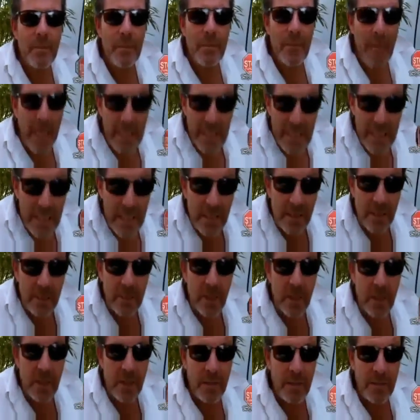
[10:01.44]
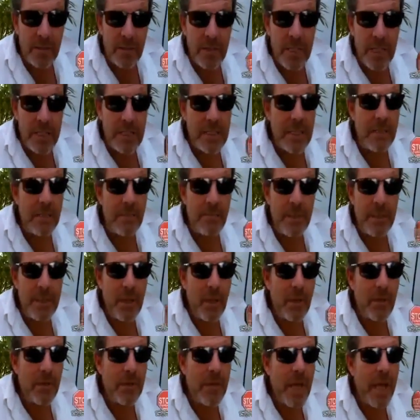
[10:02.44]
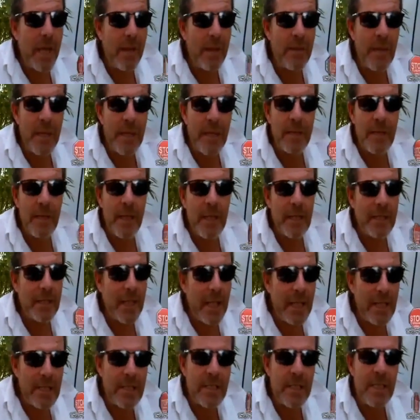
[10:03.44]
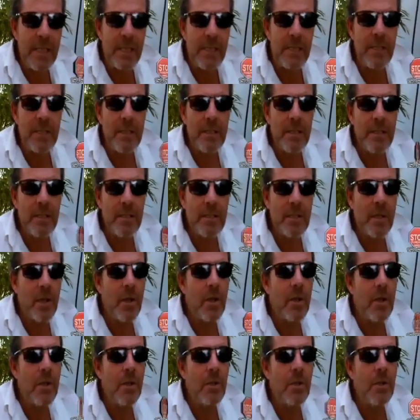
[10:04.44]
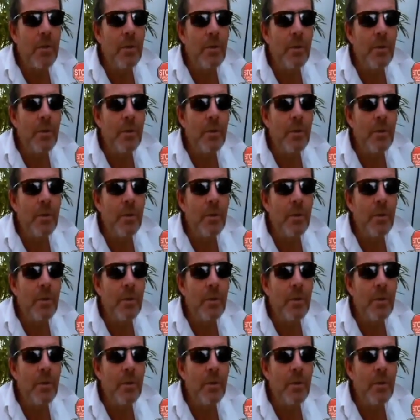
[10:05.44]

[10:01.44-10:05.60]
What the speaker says: That's it. That's it. Beyond that, that's it. So